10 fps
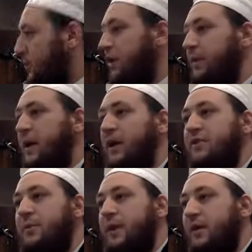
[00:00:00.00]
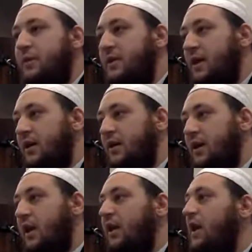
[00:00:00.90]
Talk about Allah subhanahu wa ta'ala.
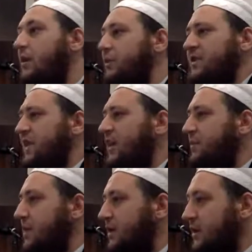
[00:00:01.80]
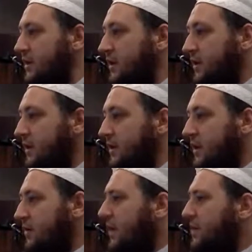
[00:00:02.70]
Allah, what does Allah mean?
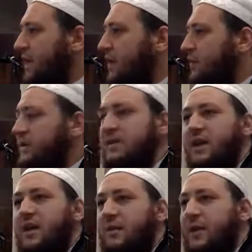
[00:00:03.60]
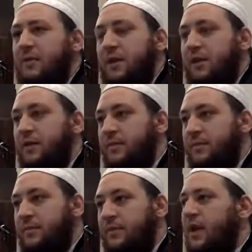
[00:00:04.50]
Ar-Rahman, what does Ar-Rahman mean?
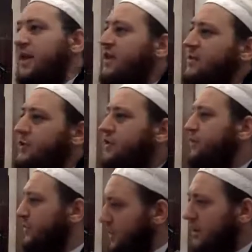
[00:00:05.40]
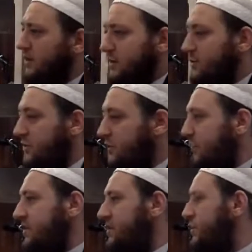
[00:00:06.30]
Okay, the merciful. What
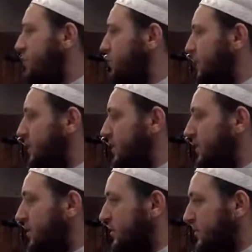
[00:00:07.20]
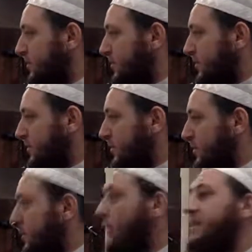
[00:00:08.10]
does the merciful mean?
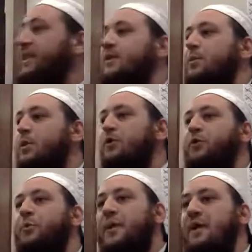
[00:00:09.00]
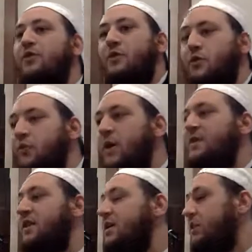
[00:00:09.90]
What does the merciful mean to you
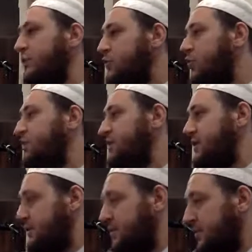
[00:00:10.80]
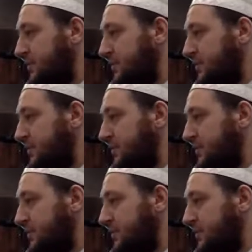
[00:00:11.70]
as an individual Muslim?